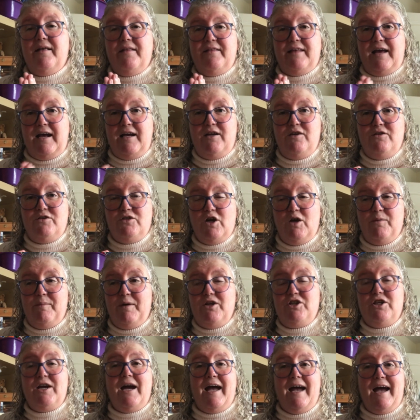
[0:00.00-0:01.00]
Thank you so
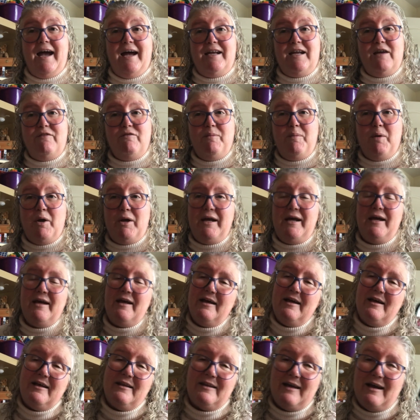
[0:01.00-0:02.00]
much. And everybody,
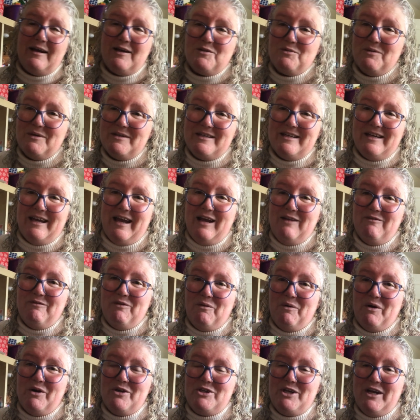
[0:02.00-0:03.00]
thanks once again for
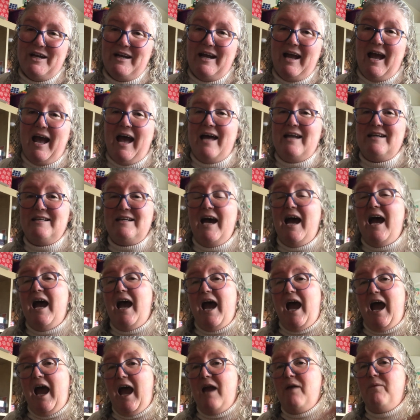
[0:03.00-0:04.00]
watching, and
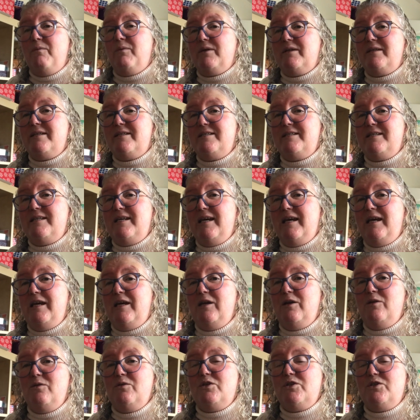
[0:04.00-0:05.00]
I will see
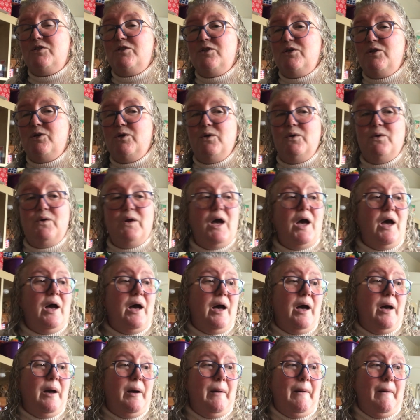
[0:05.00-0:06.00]
you soon
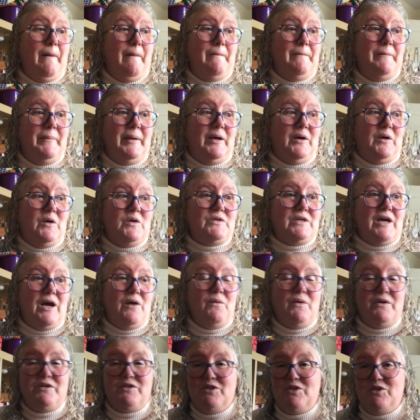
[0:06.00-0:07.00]
because I
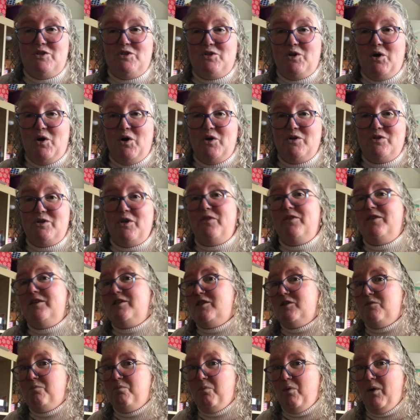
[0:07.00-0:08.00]
want to start the
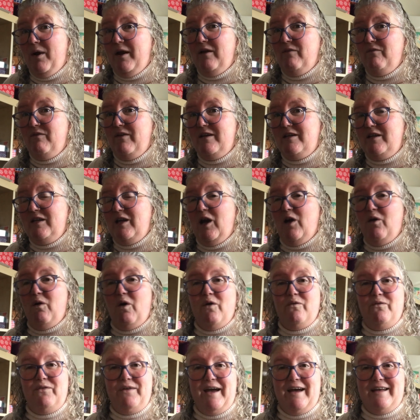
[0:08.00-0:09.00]
spring video
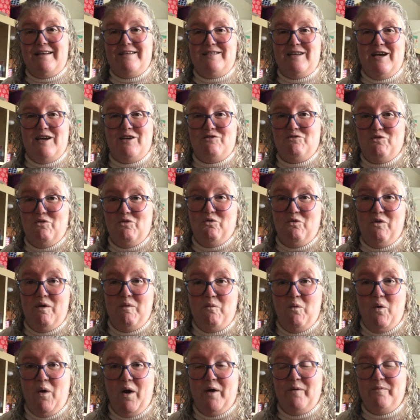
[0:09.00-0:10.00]
of the Ancestral
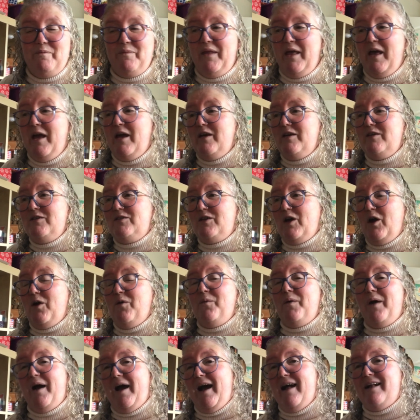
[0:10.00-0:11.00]
Grimoire. So
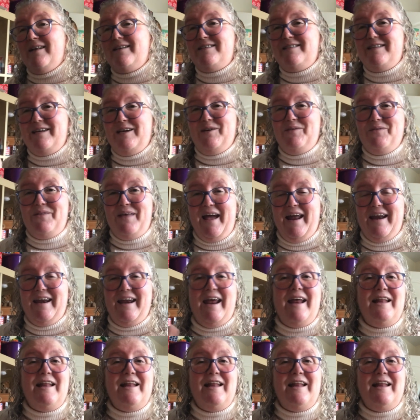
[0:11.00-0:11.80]
I'll see you then.